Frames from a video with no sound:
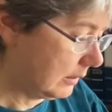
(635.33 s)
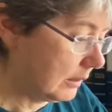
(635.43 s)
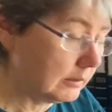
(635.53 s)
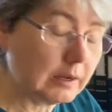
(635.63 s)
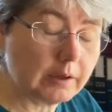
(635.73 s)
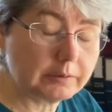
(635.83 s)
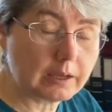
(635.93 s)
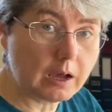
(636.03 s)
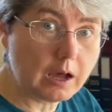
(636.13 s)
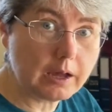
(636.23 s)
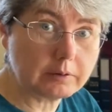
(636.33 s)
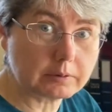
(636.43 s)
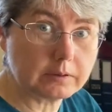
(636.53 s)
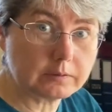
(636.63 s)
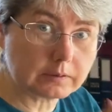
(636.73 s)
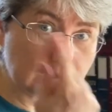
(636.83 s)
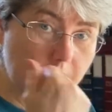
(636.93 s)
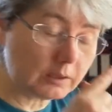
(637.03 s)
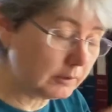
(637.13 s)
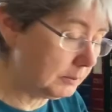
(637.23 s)
Now the iris, the
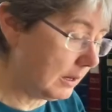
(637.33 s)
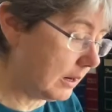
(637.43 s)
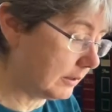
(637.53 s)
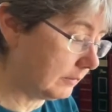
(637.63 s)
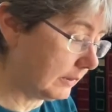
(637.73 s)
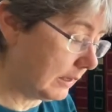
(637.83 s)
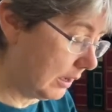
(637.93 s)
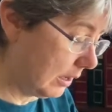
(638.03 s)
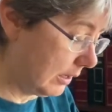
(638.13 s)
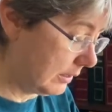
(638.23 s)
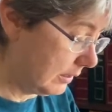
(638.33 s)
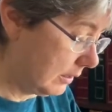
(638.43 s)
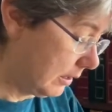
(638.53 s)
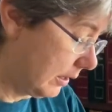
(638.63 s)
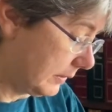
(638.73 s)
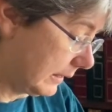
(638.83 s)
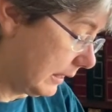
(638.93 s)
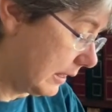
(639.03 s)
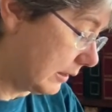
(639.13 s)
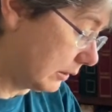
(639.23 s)
colored part of the eye on the
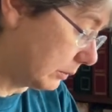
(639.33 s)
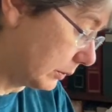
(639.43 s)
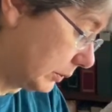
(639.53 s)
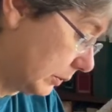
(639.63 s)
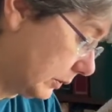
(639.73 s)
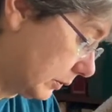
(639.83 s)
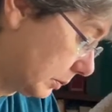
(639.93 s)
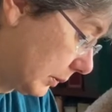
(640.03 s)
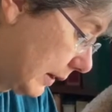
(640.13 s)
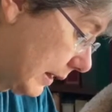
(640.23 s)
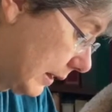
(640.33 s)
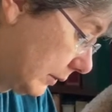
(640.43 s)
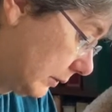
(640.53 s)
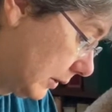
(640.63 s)
kangaroo is brown,